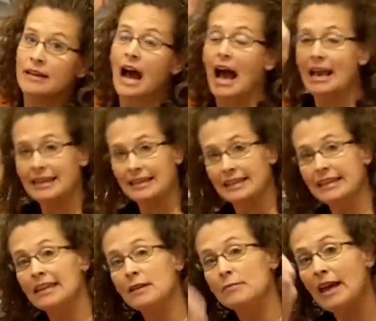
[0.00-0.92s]
I can
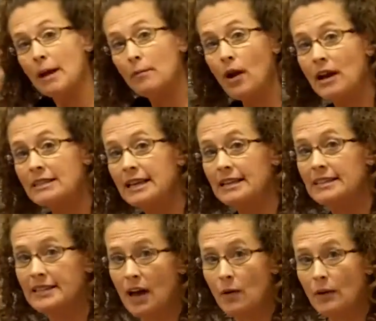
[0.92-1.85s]
keep that process
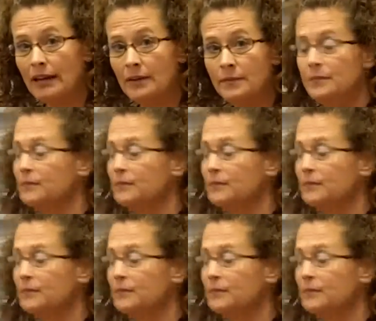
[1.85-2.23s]
going